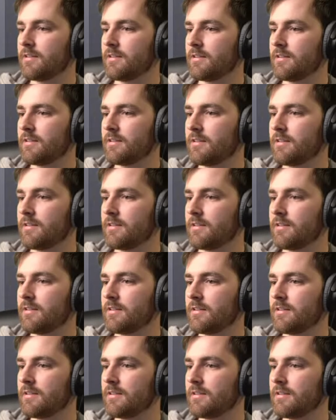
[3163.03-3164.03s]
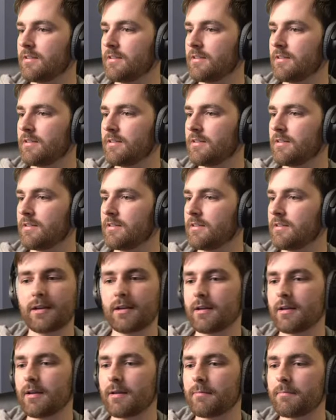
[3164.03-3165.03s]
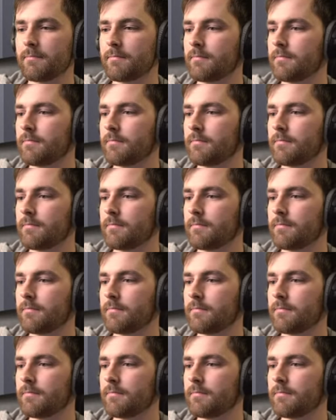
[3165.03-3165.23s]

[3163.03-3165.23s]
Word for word: something is kind of, we're missing a,